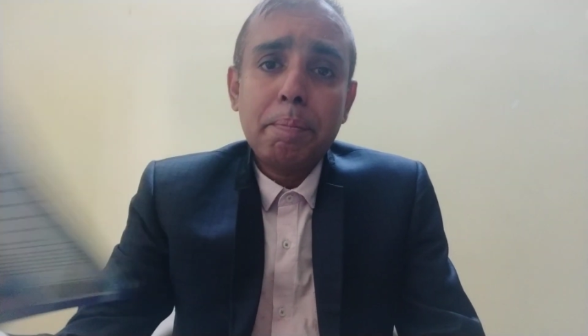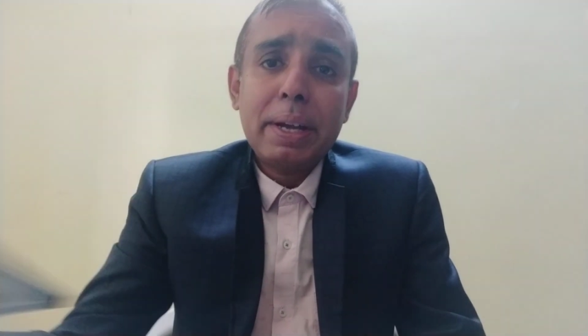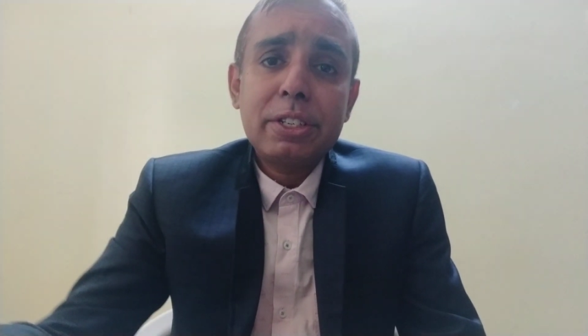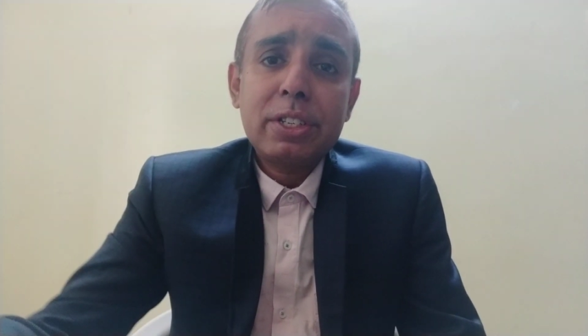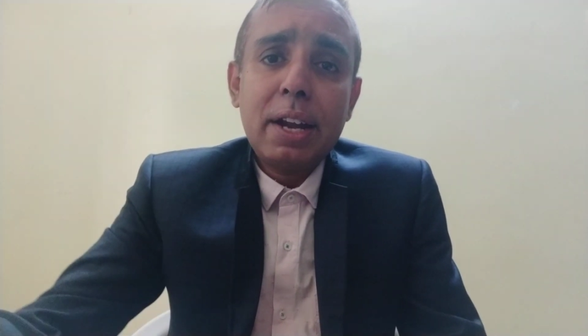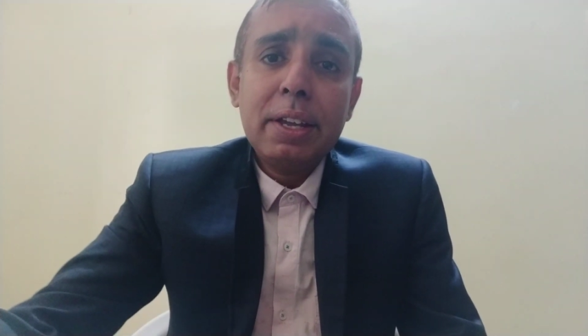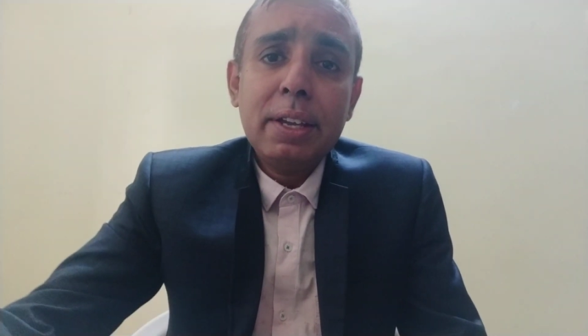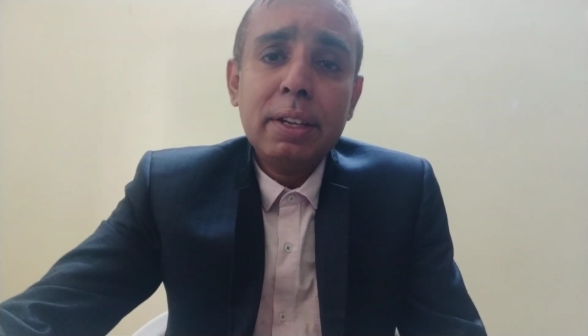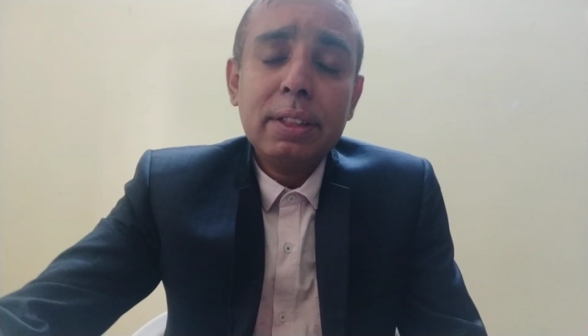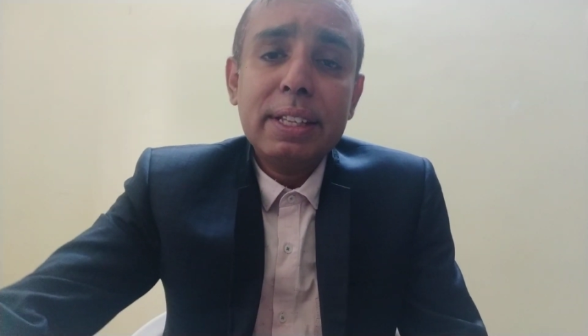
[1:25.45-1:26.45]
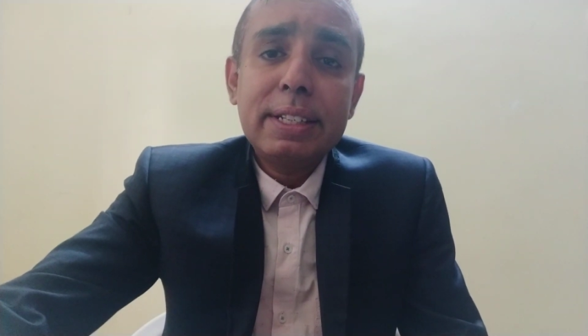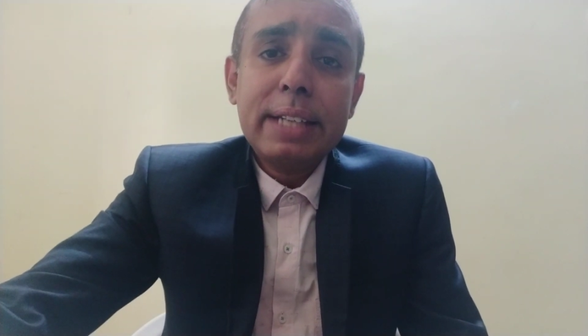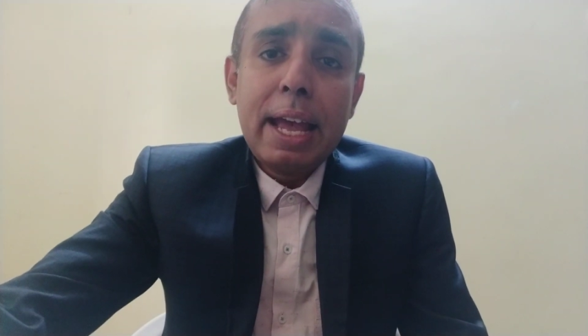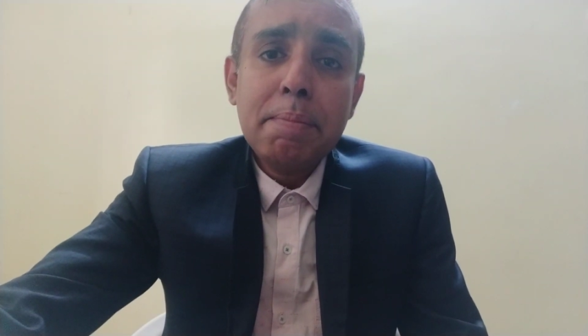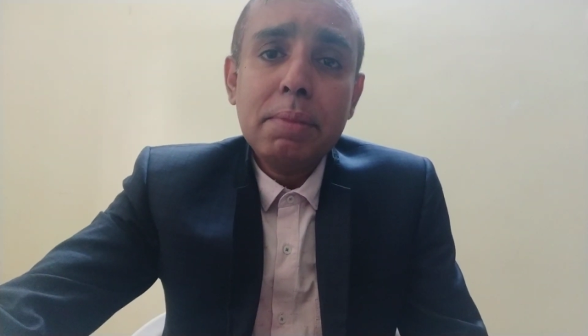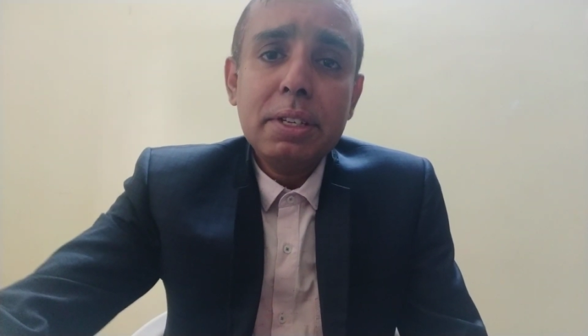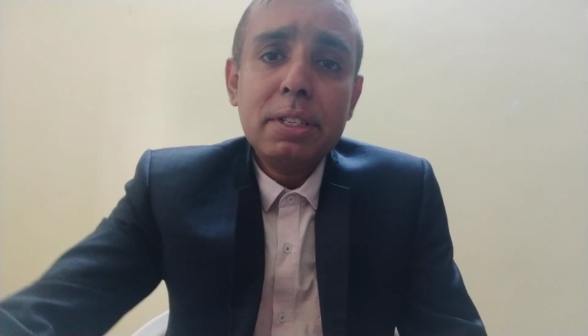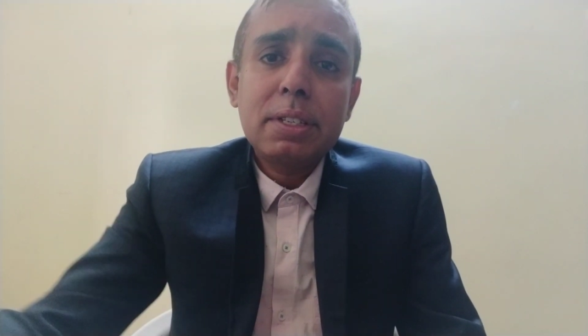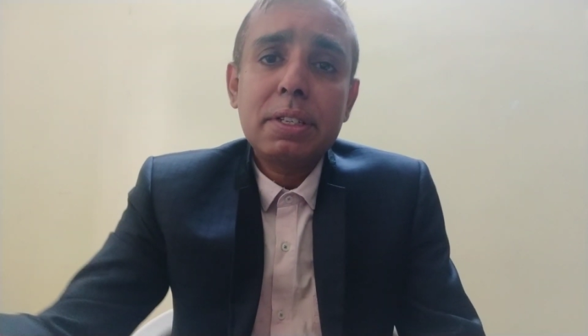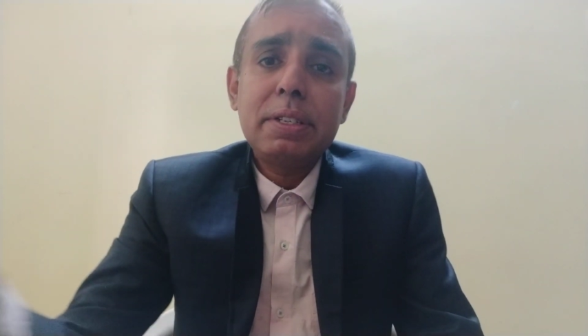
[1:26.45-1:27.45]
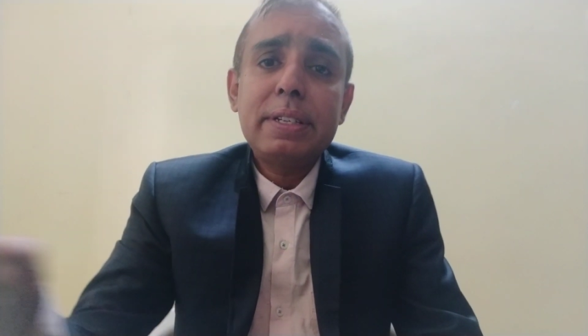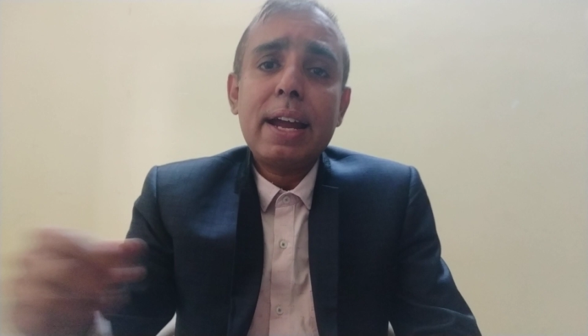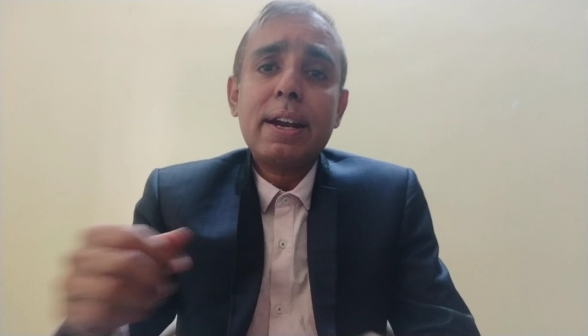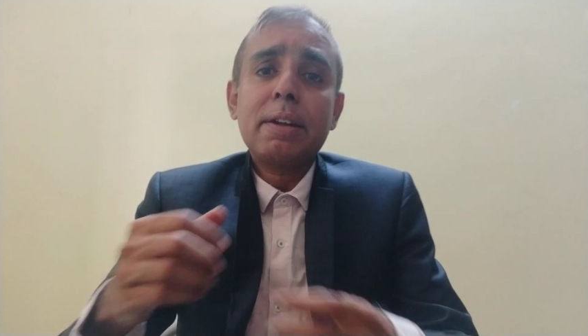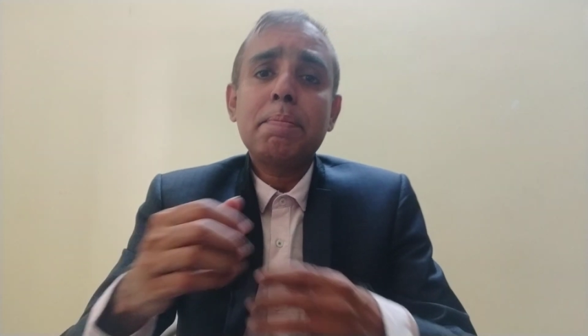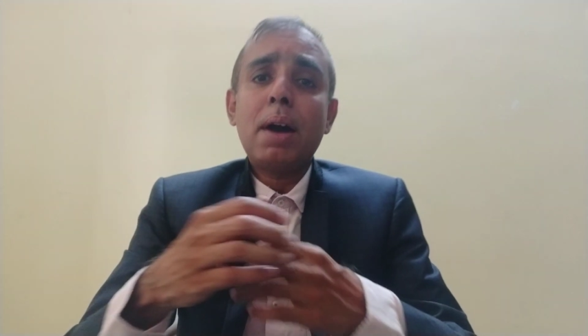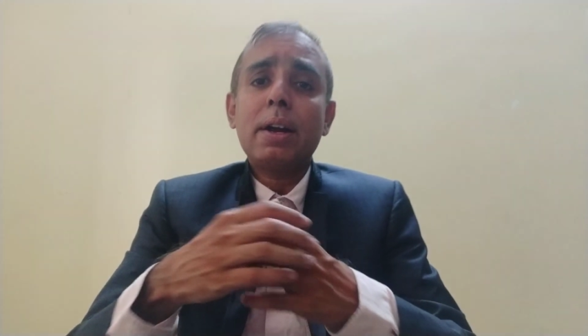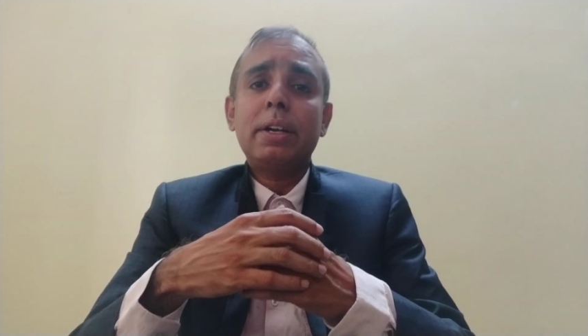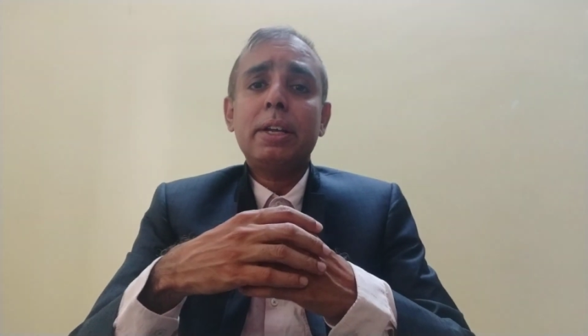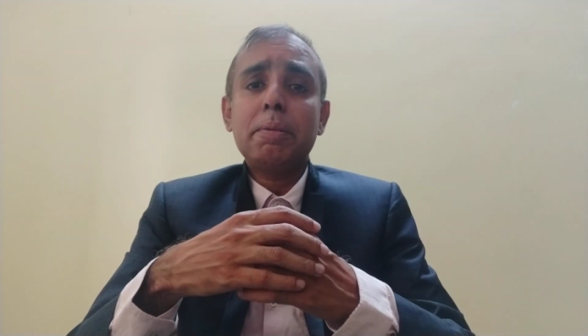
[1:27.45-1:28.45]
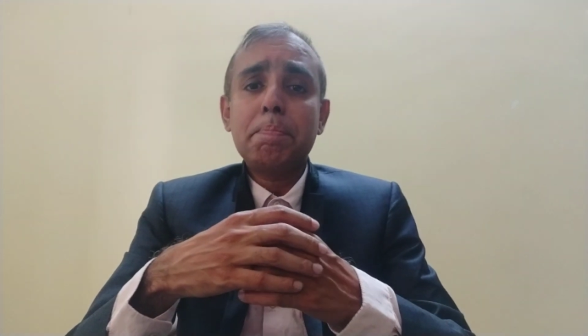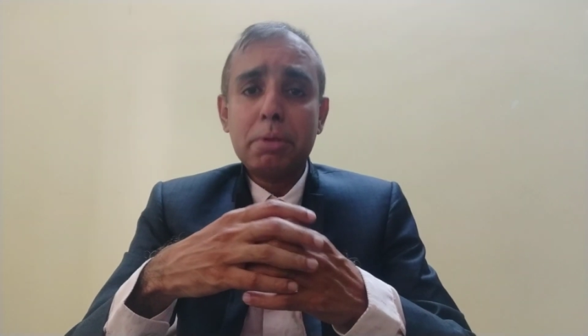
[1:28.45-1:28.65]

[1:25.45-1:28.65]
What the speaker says: by studying the timeless direct marketing